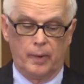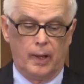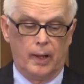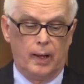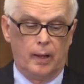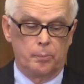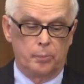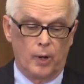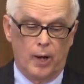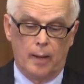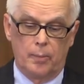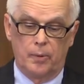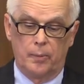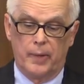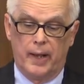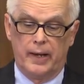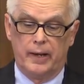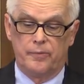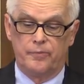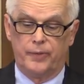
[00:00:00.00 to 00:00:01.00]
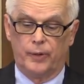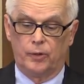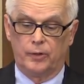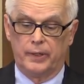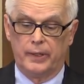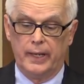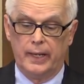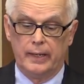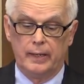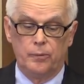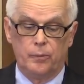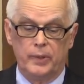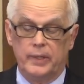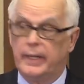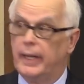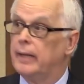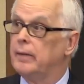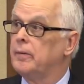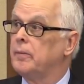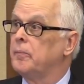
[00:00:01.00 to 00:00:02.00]
problem and have filled it in, and we
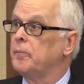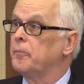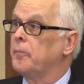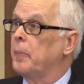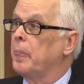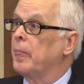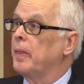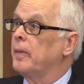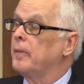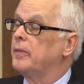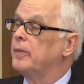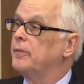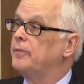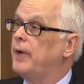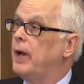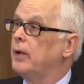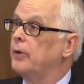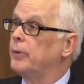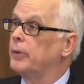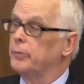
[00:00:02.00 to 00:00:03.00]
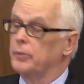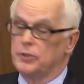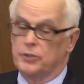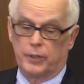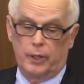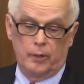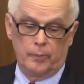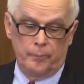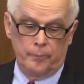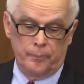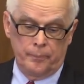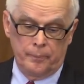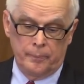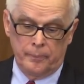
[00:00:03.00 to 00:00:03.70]
get the following result.